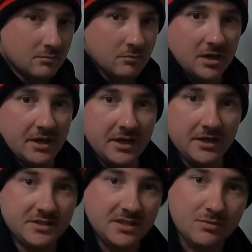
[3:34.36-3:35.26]

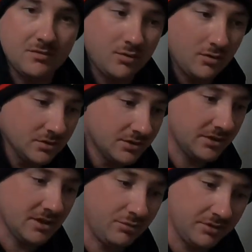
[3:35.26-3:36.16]
my tip up poles
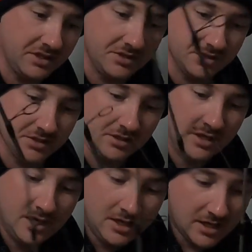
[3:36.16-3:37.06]
because I put these in
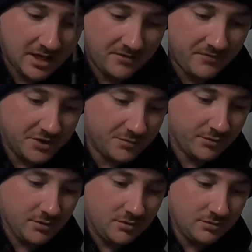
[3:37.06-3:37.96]
iFish
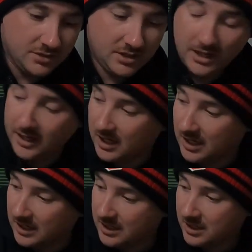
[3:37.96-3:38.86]
Pros. I
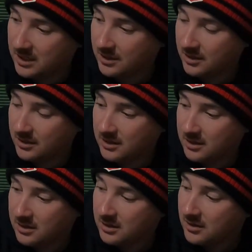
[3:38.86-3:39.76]
got,
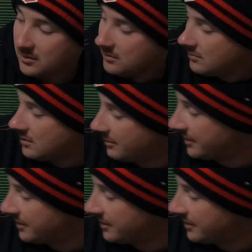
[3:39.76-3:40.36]
how